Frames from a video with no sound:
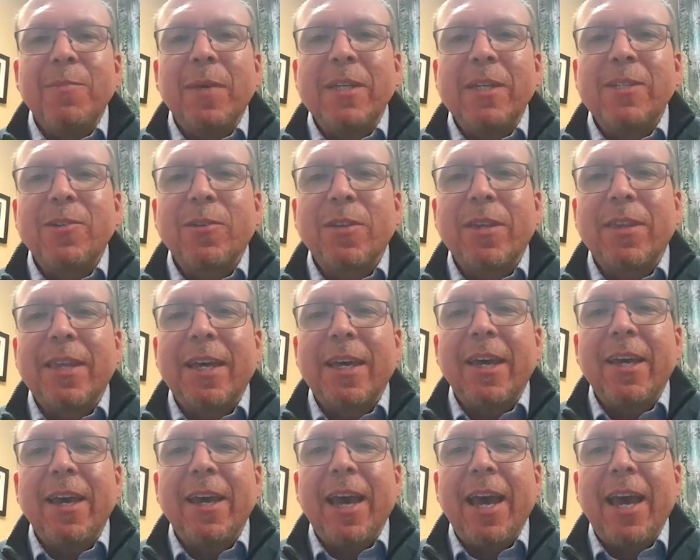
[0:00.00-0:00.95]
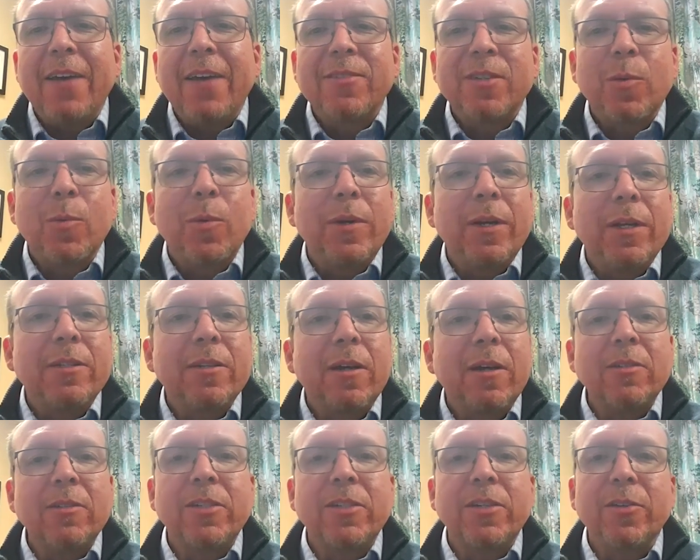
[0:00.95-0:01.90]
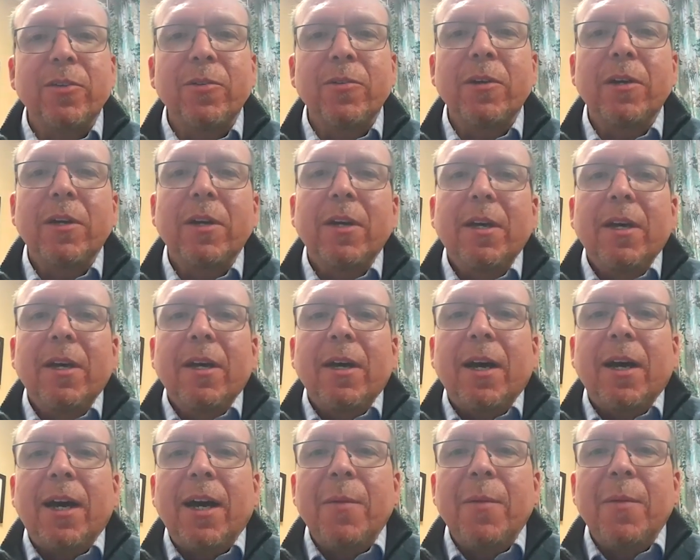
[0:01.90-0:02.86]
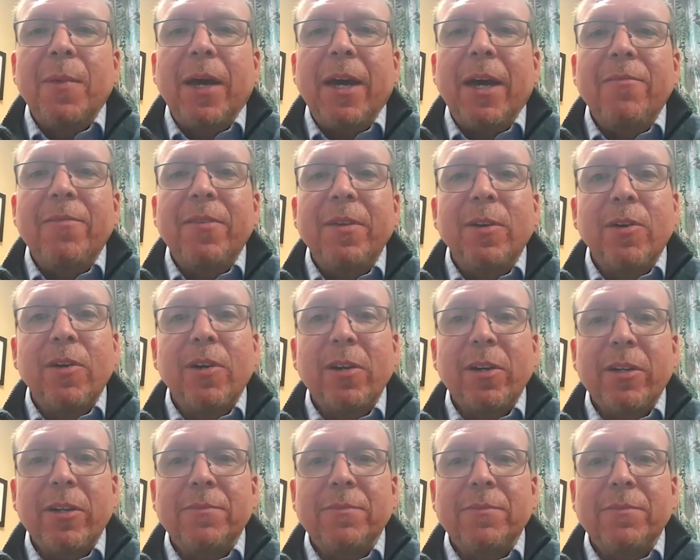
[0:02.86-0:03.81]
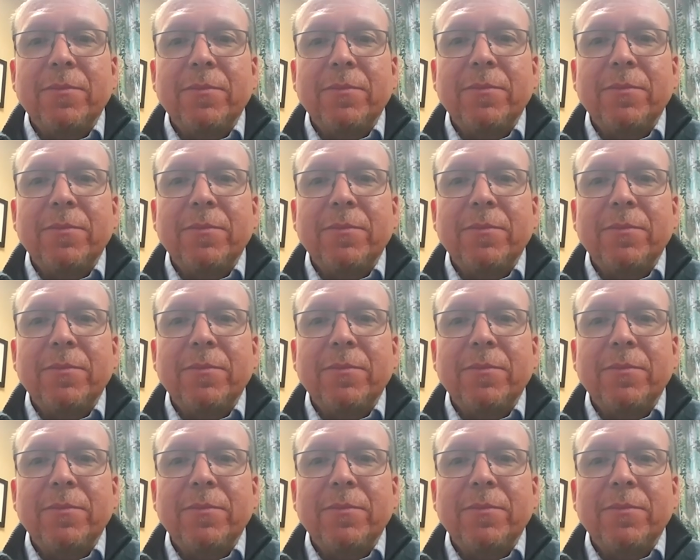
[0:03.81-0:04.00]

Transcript: make sure that they have someone to talk to and feel heard.